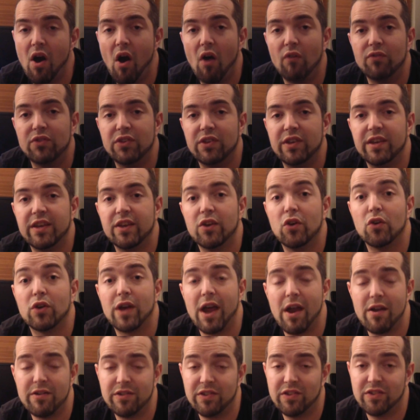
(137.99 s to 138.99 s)
obviously your
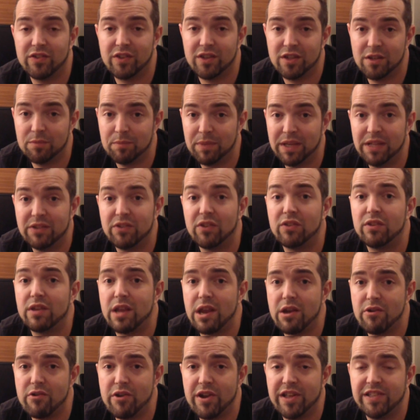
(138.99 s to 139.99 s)
character is going to be
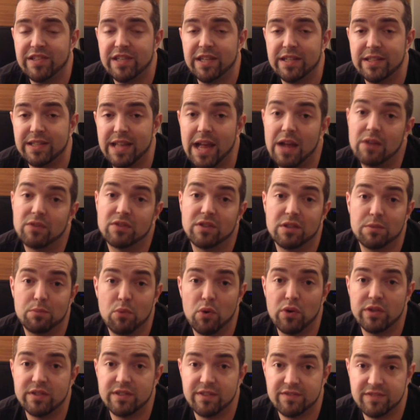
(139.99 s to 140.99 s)
deteriorating down to the
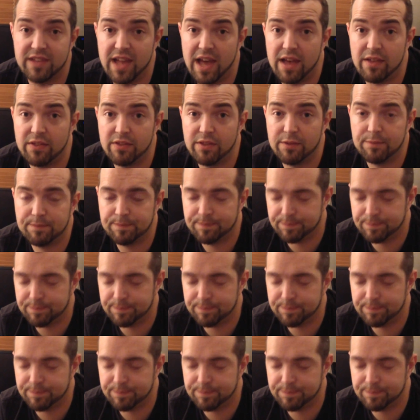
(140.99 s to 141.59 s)
point of death.